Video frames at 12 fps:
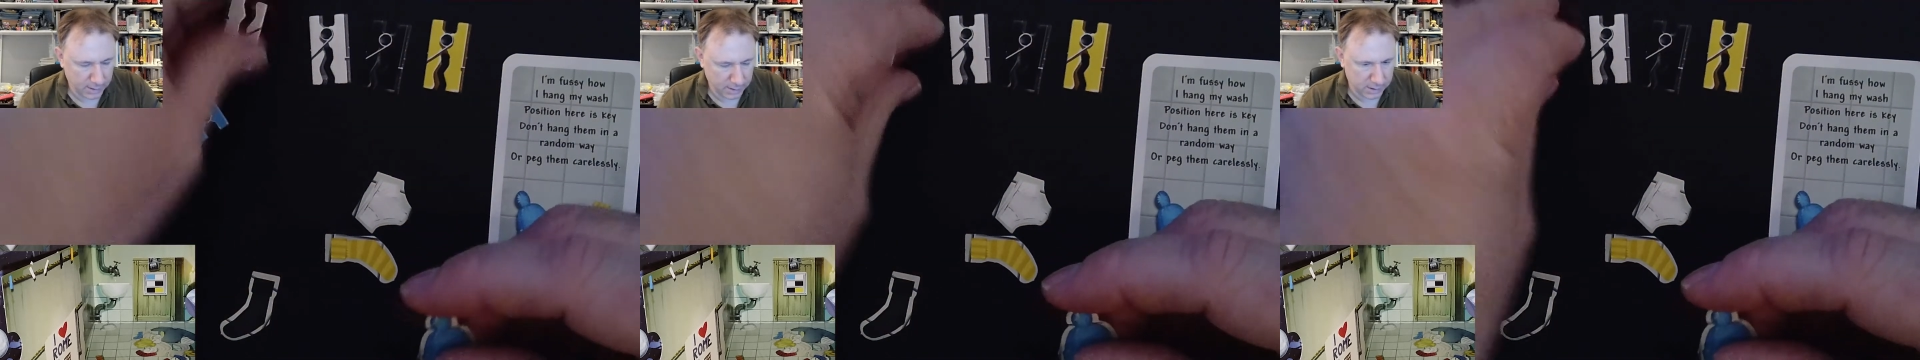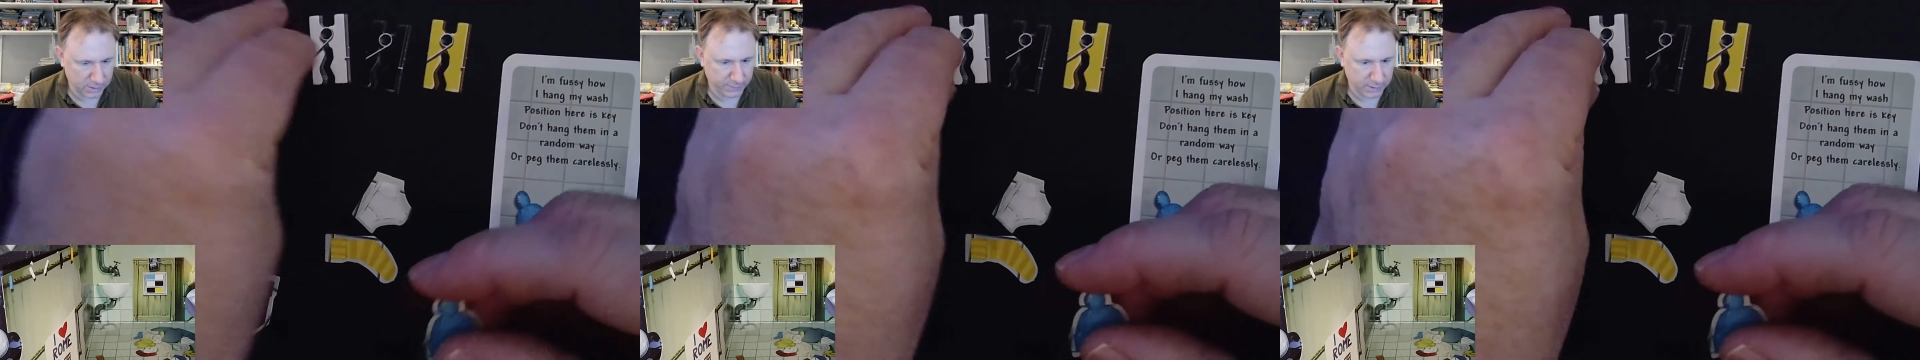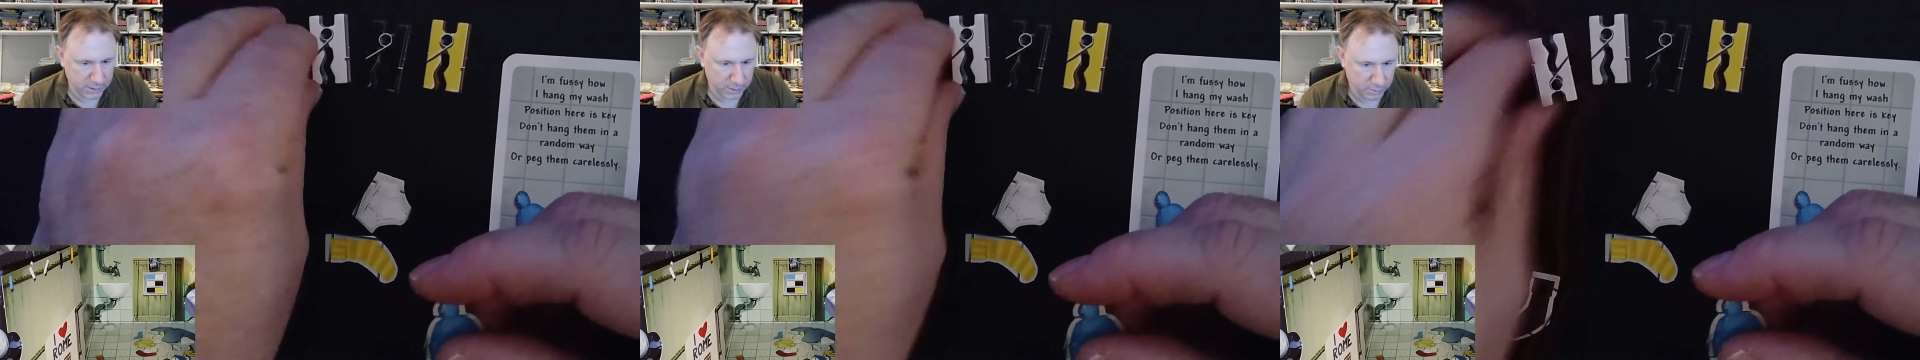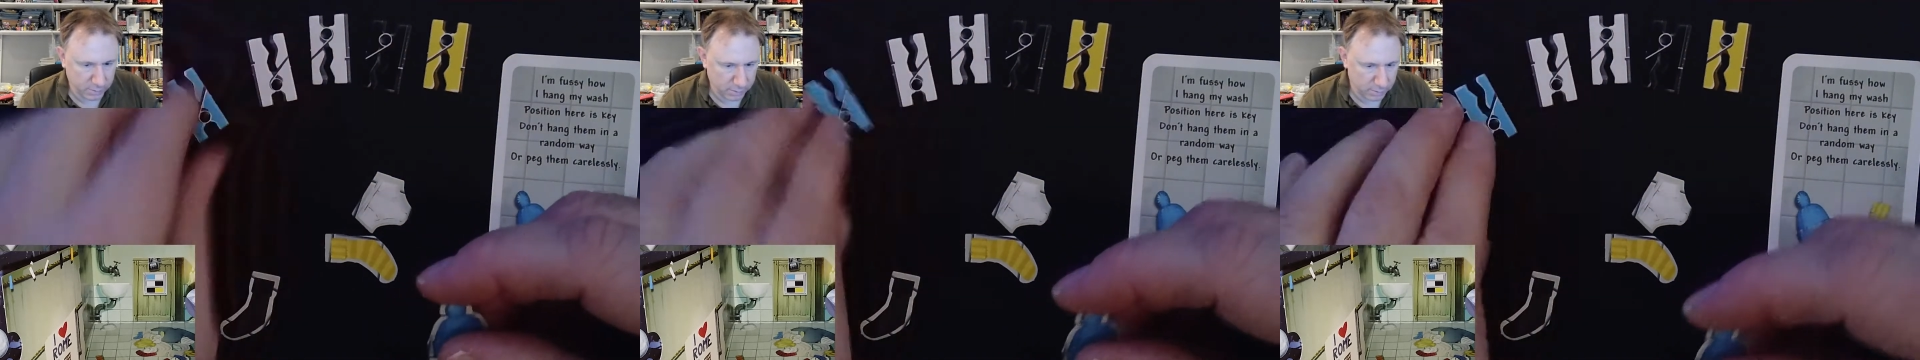So if I
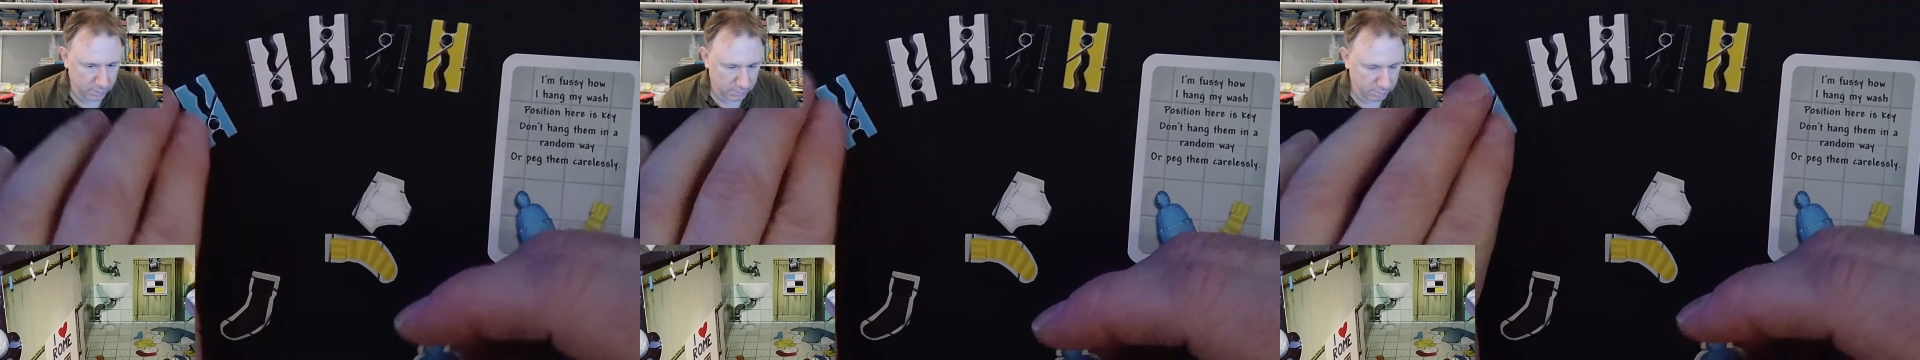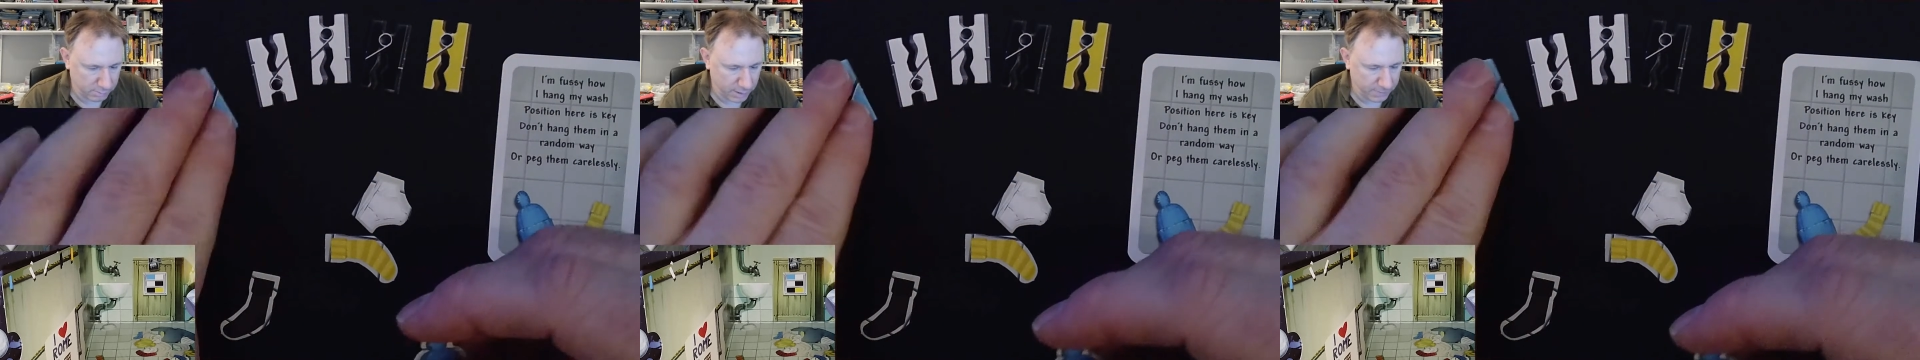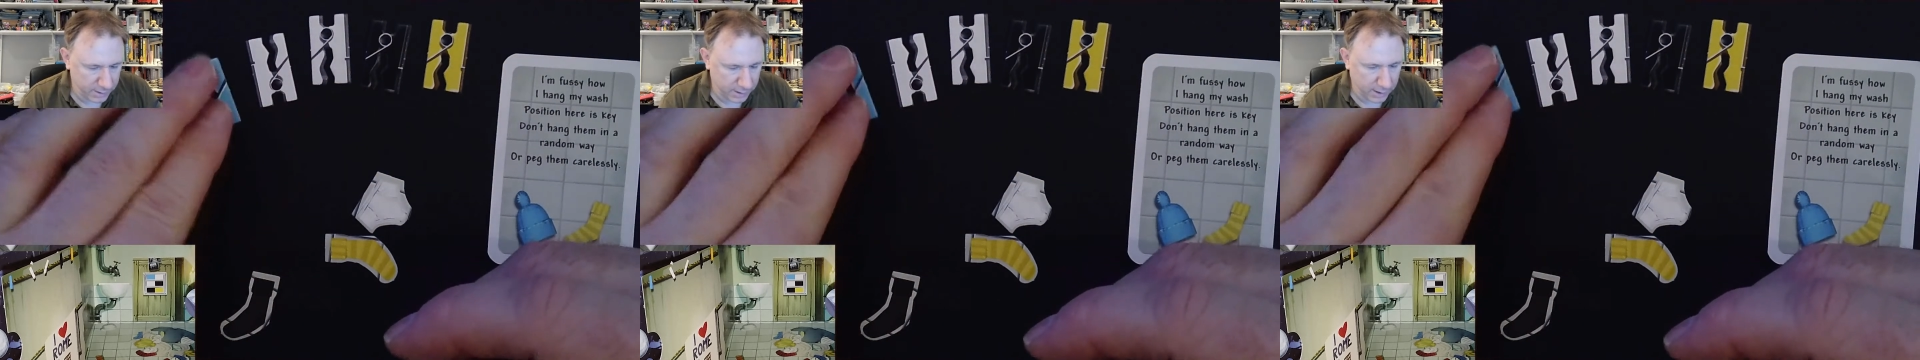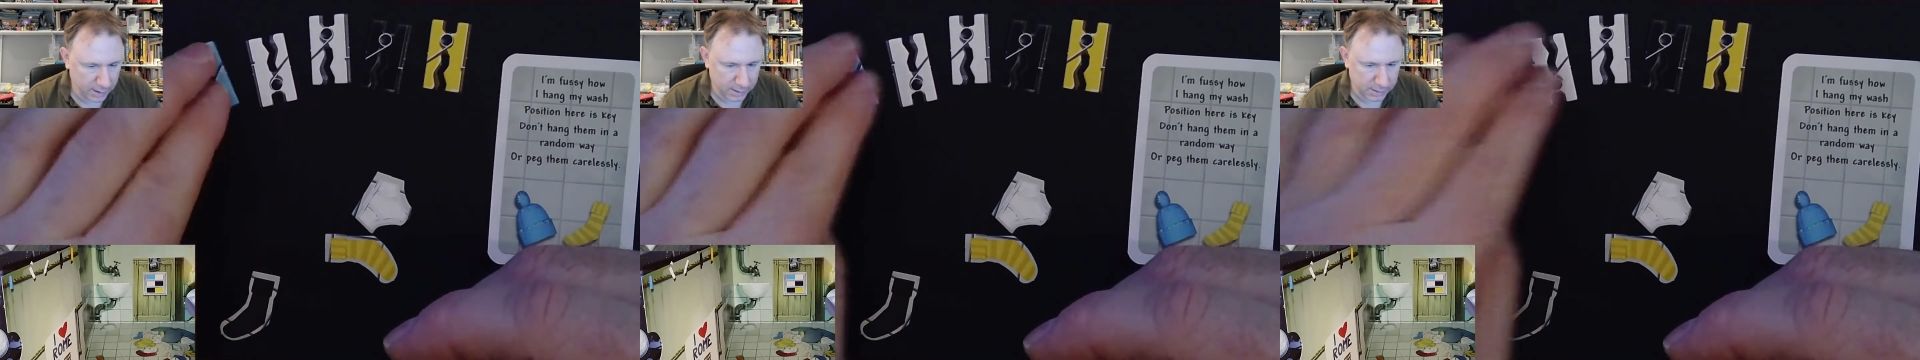do, maybe the
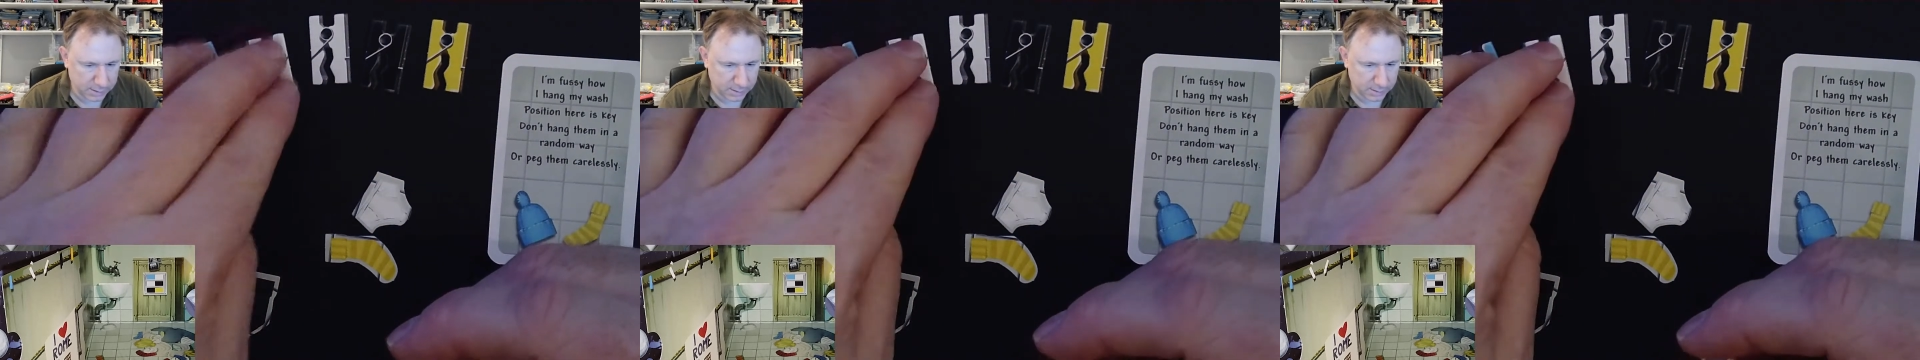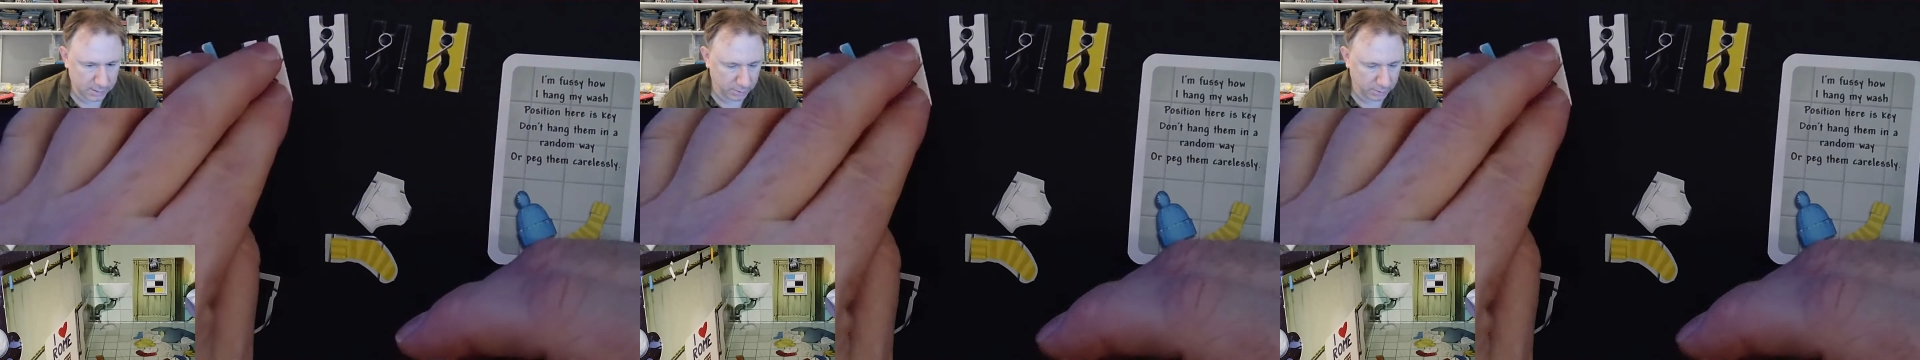colours